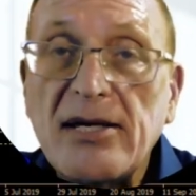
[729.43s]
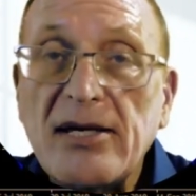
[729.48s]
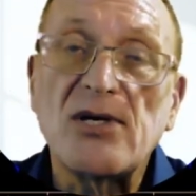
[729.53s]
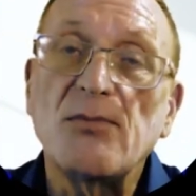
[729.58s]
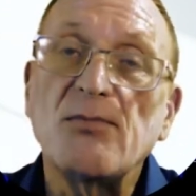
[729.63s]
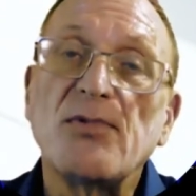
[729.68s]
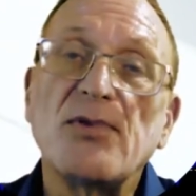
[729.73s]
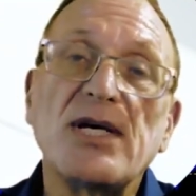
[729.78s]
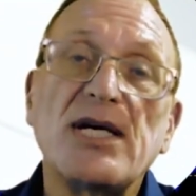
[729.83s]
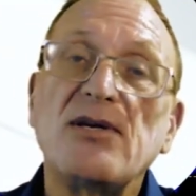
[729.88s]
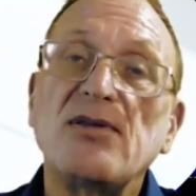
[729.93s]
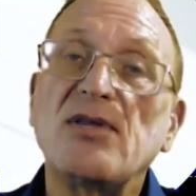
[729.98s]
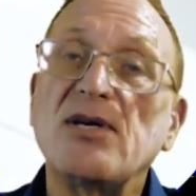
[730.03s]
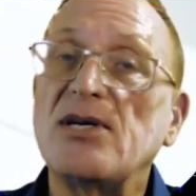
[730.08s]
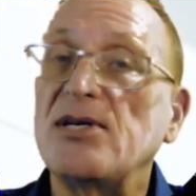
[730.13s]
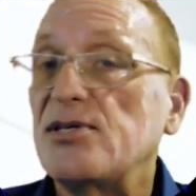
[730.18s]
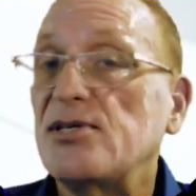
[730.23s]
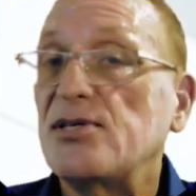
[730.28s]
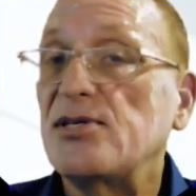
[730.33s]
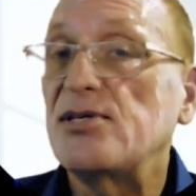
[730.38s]
something
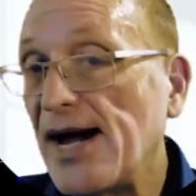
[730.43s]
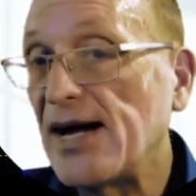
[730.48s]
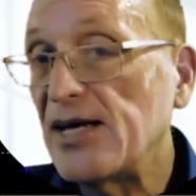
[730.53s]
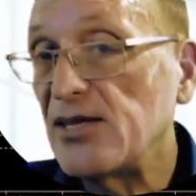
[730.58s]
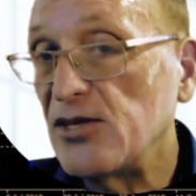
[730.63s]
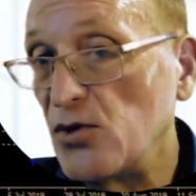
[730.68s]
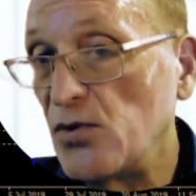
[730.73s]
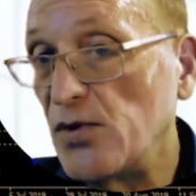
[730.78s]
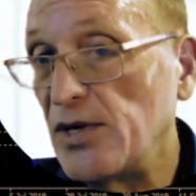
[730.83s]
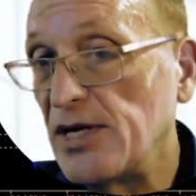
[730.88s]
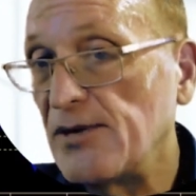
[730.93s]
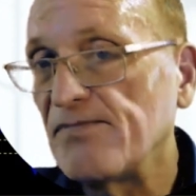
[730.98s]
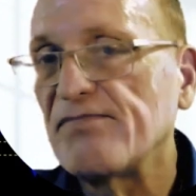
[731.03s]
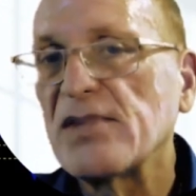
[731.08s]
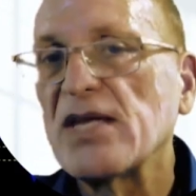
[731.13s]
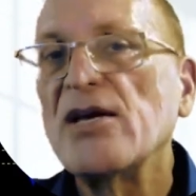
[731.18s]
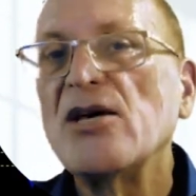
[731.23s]
that it's not doing.